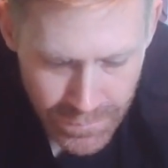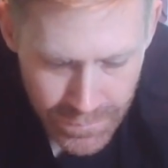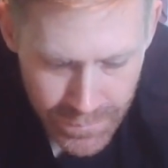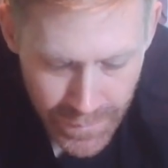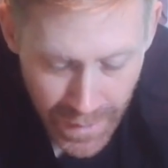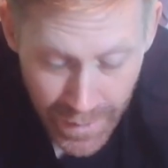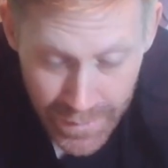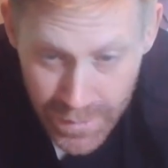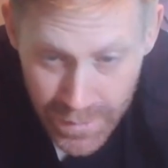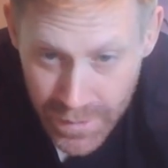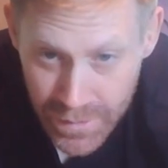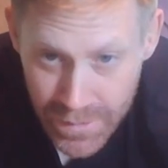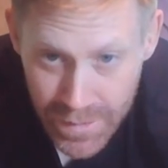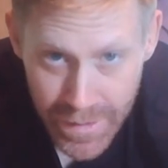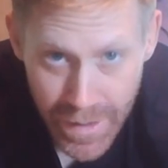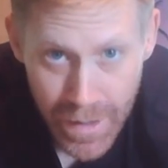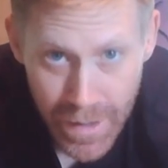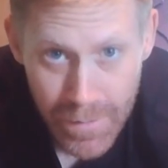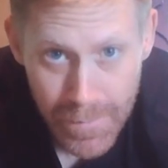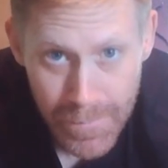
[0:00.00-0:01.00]
Now that's a good
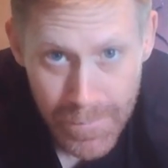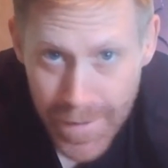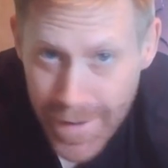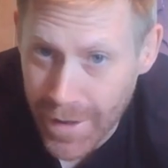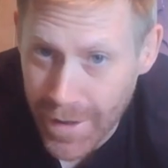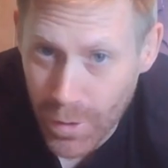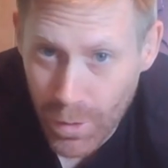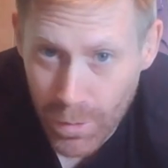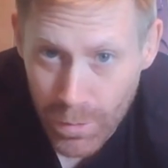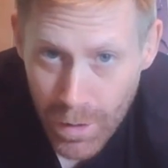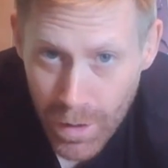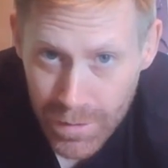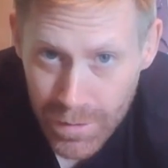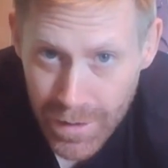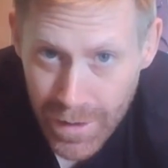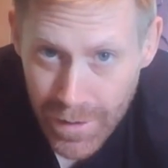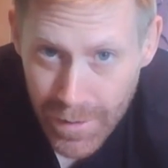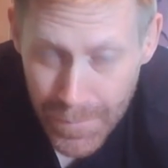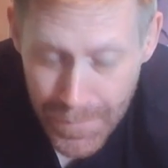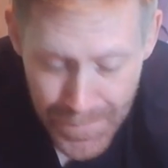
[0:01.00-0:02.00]
steak. Can't go wrong
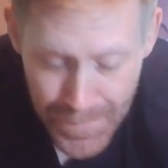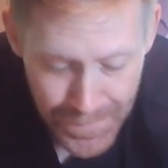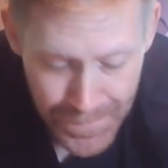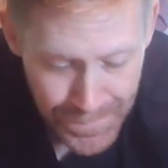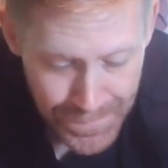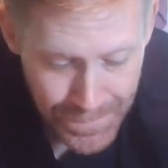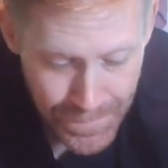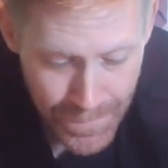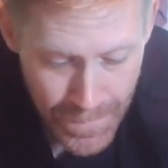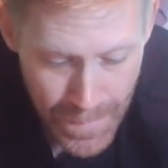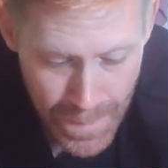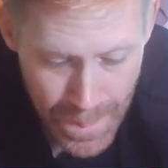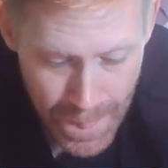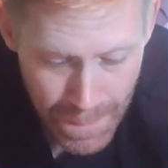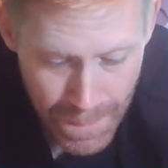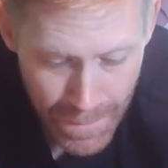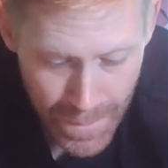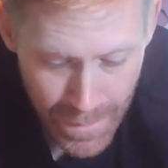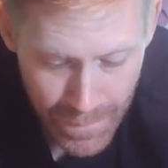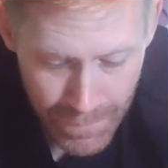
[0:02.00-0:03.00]
there.
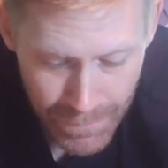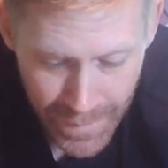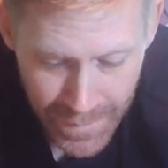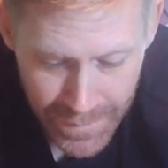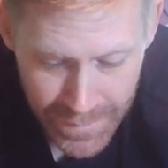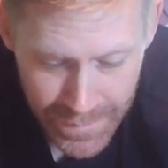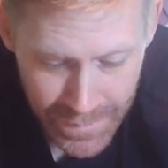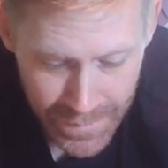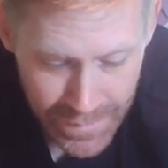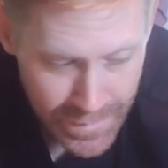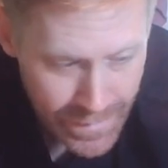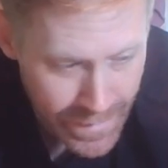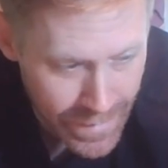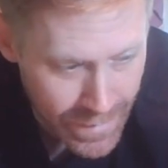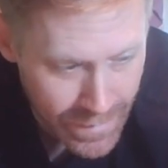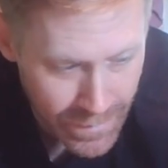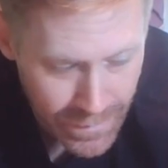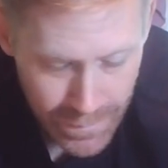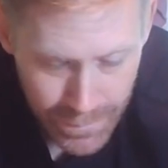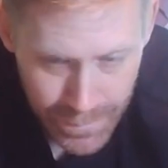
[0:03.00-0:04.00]
Venison
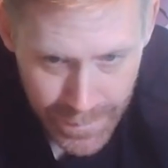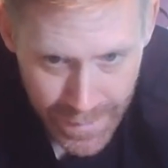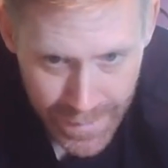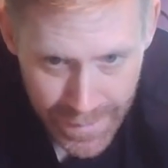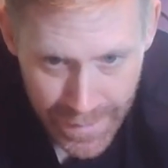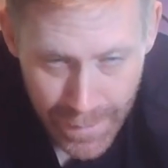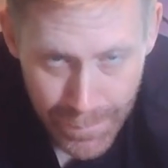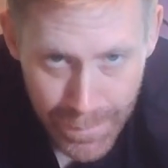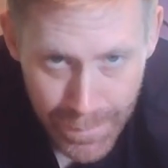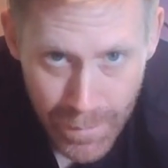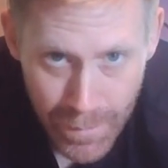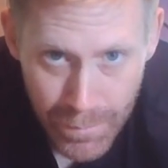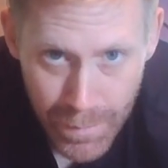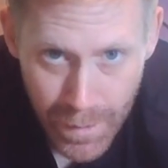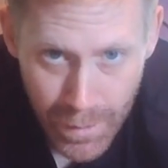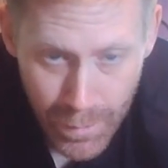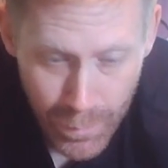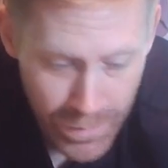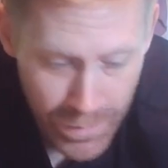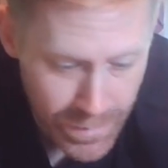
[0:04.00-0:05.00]
steak, a little bit of compound
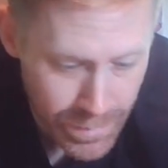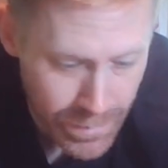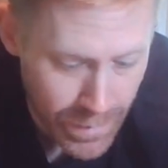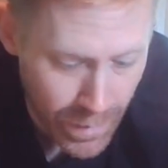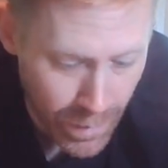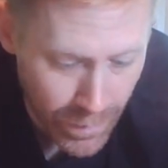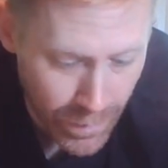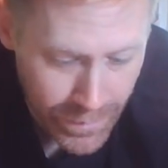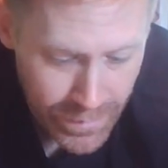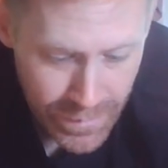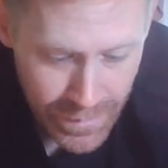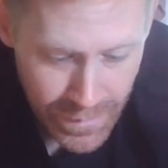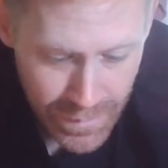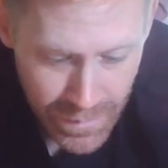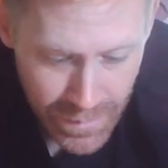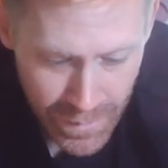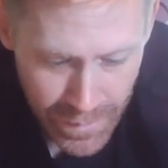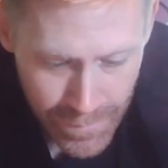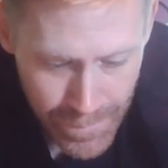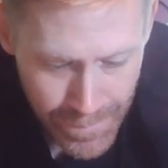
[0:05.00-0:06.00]
butter with some garlic
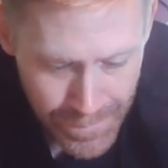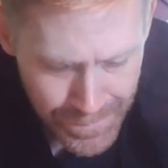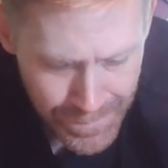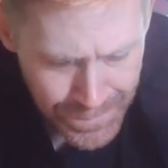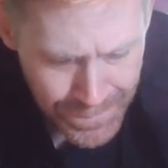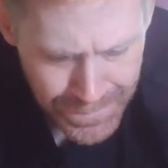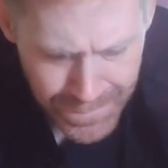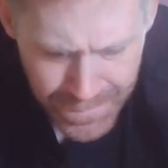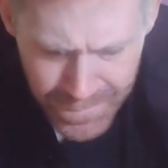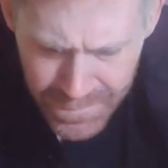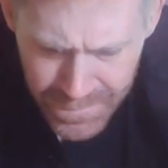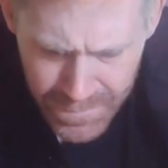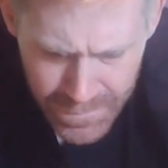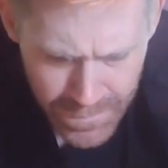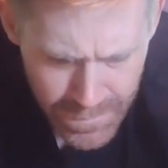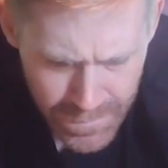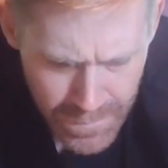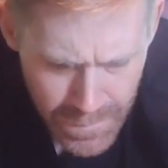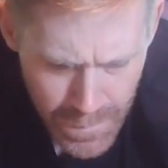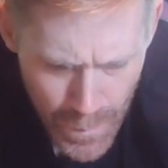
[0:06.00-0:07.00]
seasoning.
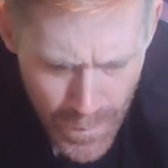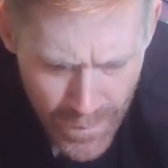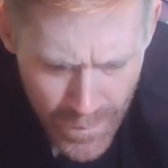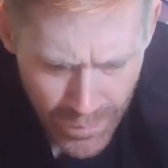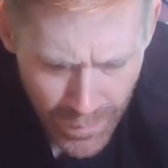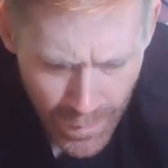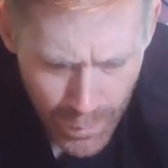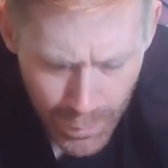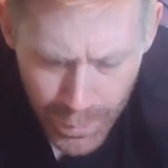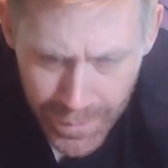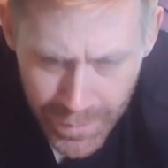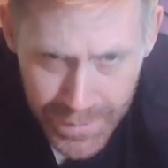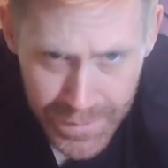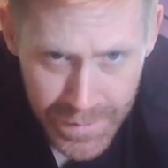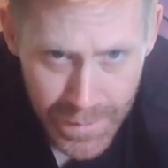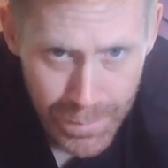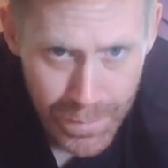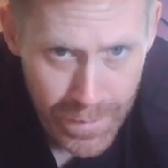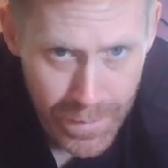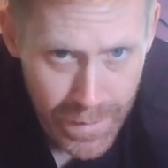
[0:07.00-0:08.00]
Really
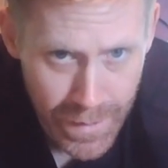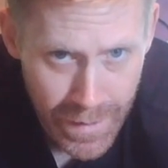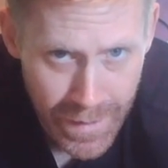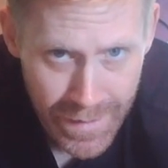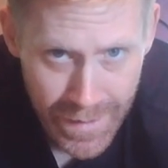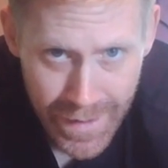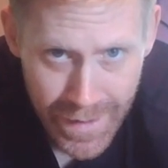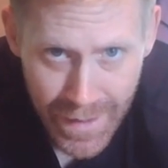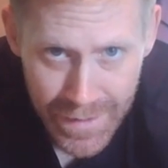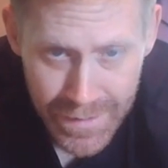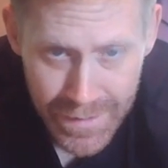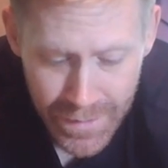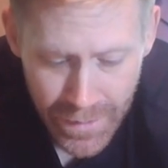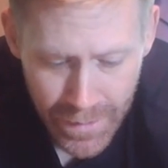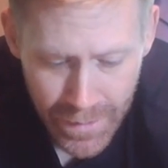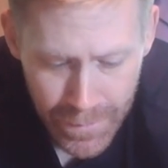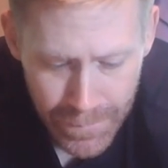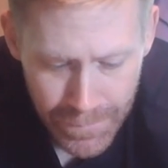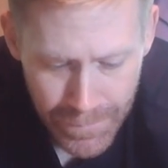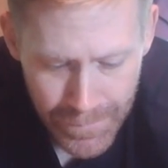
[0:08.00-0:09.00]
simple on the cast
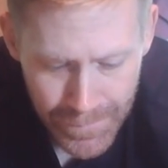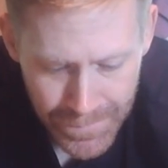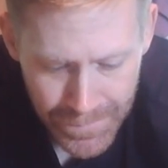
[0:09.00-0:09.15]
iron.